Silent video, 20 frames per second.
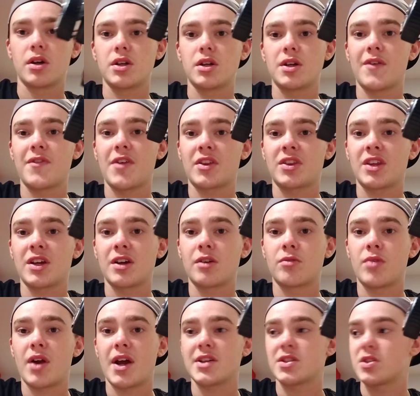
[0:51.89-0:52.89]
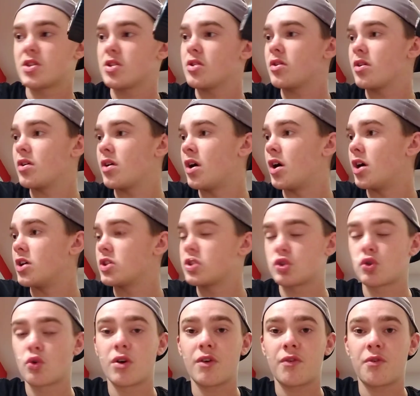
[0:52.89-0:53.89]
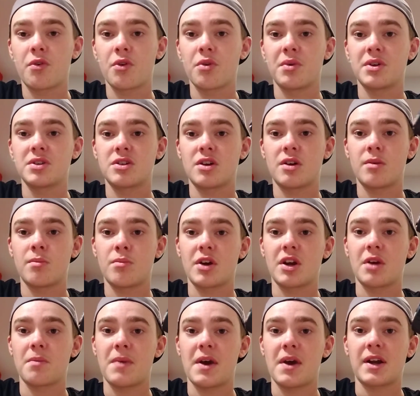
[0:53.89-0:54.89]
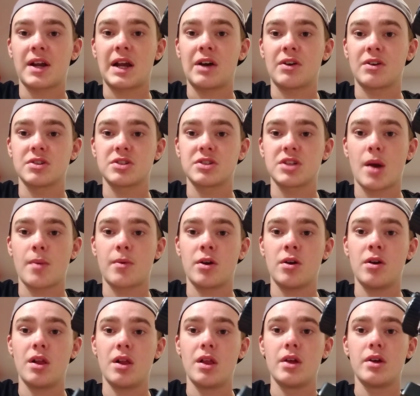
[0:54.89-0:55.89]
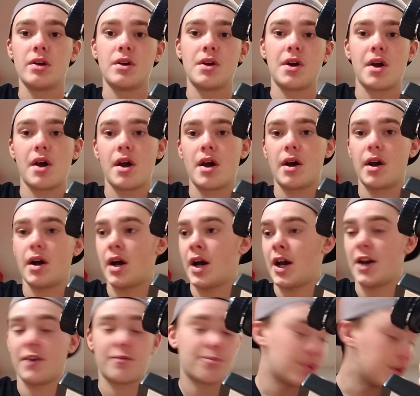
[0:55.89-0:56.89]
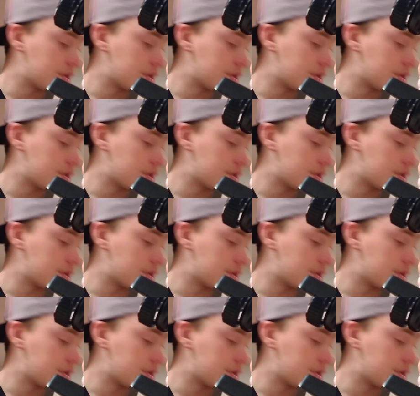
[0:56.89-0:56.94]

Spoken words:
give that thing a rest, store it for the winter, and bring it back out in the summer. I've